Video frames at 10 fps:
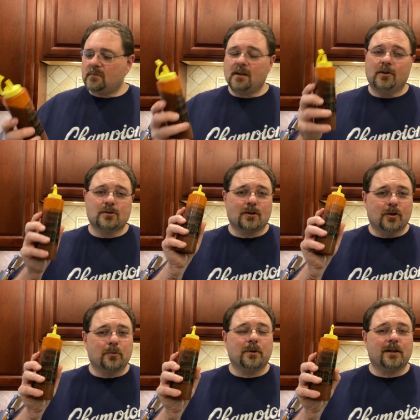And there's a
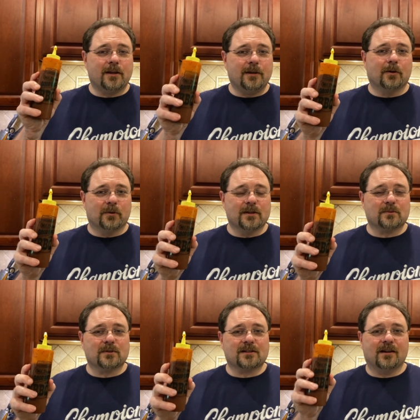little bit of heat on this
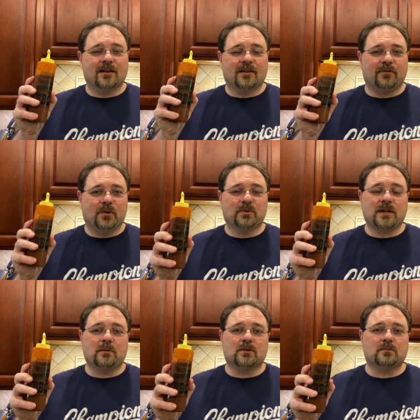one. It's got a full
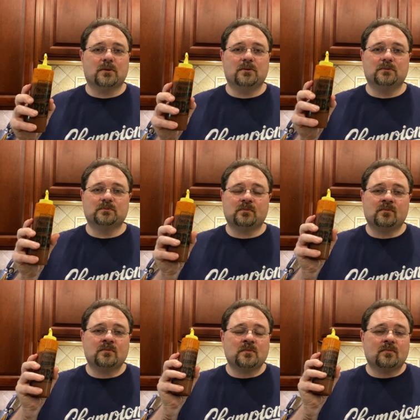tablespoon
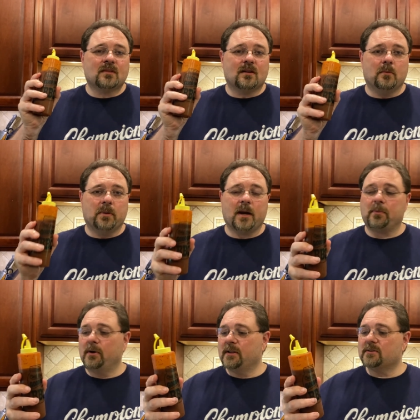of
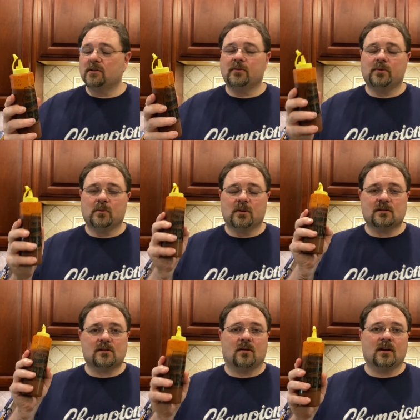pepper in it. So if you want to
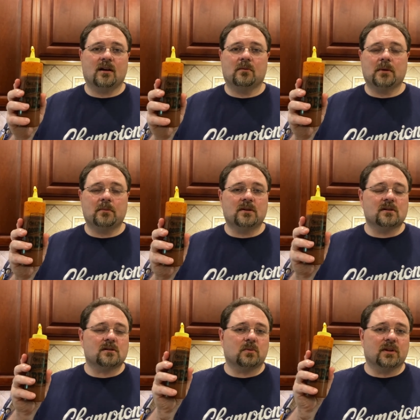start out maybe
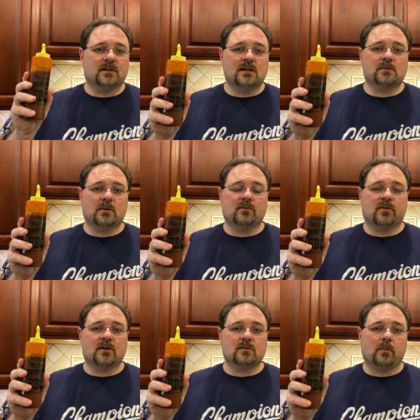just with a teaspoon
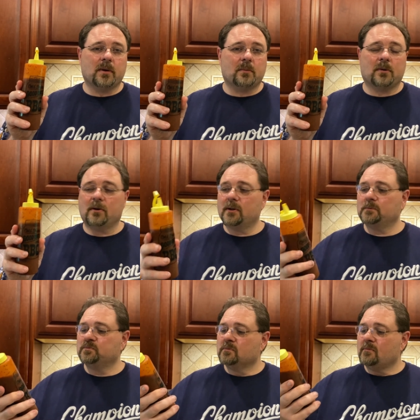first with pepper on
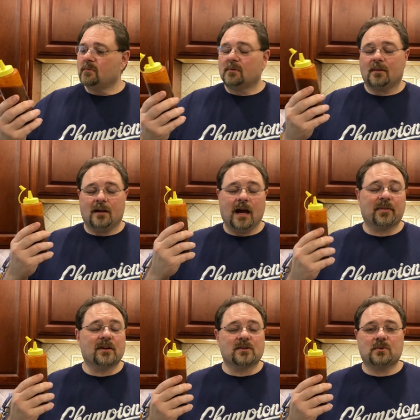it, I
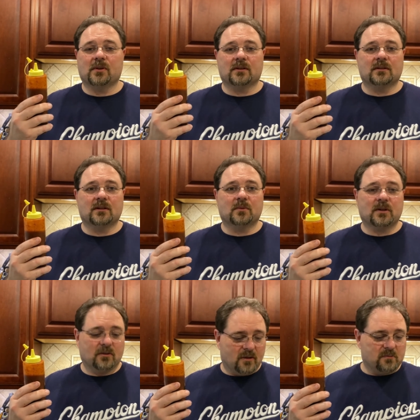think it's really good. What
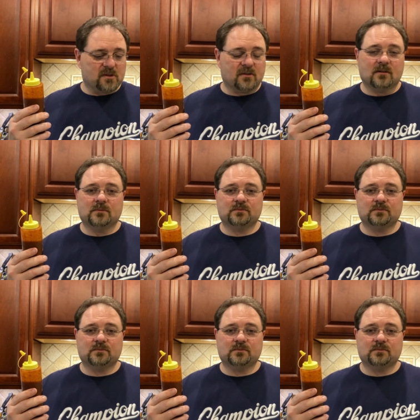do you think, Michelle?